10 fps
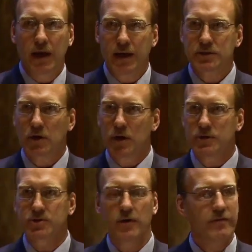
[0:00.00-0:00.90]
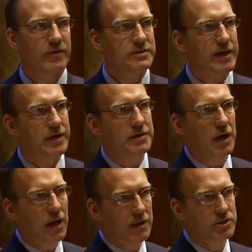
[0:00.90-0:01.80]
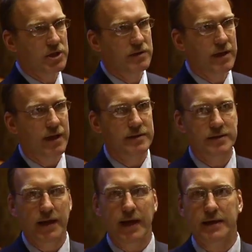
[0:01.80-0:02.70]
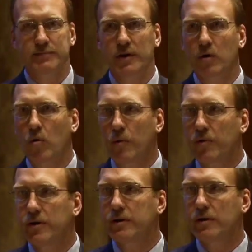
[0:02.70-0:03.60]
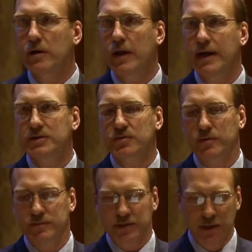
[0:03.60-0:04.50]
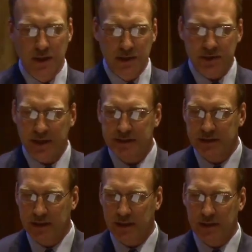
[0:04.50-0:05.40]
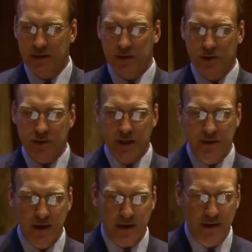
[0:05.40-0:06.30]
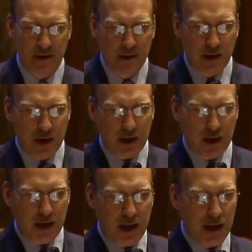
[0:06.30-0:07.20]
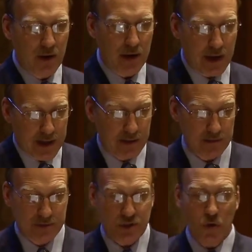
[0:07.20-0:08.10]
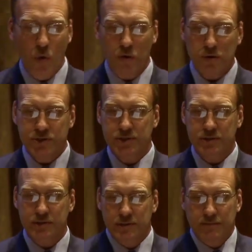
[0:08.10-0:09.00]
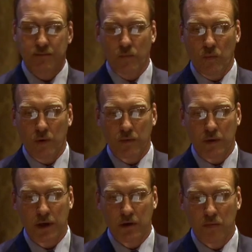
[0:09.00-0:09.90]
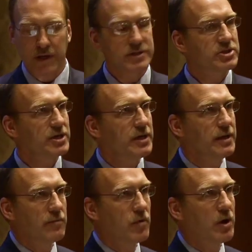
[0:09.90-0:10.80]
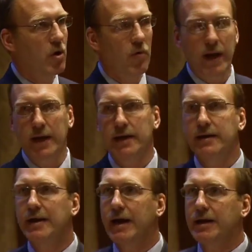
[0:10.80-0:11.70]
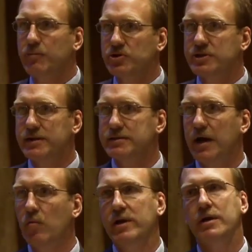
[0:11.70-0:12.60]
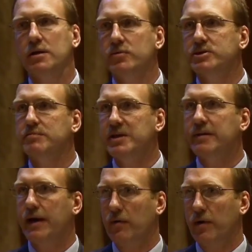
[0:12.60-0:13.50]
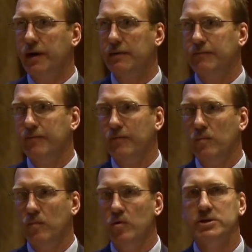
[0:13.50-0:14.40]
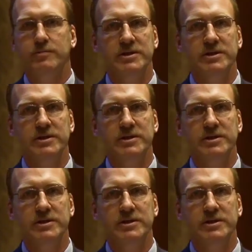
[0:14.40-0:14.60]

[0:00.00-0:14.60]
and it's also of the technology that has been incorporated in our classrooms. So that's a, the good thing there. Uh, our, our scores, you know, we exceed, we go eighty to ninety percentile. We didn't used to be that way. We used to